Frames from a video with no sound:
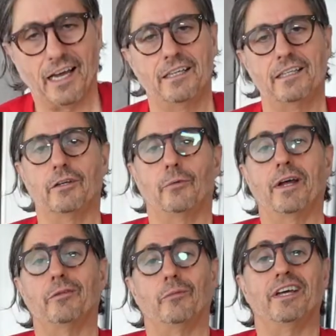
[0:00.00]
In the
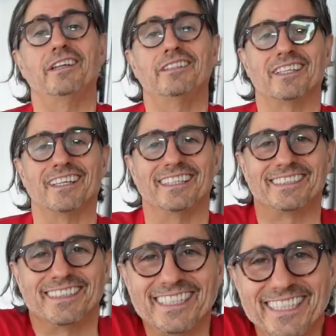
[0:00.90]
right way,
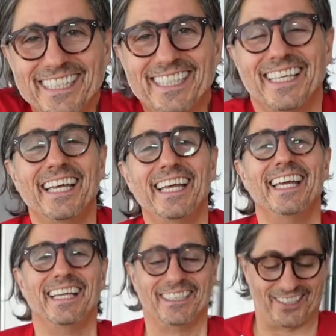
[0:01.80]
size.
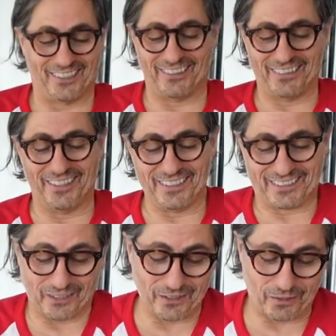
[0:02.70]
So it's
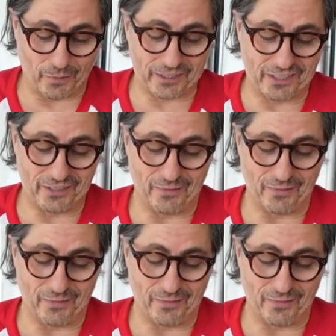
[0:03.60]
a good question you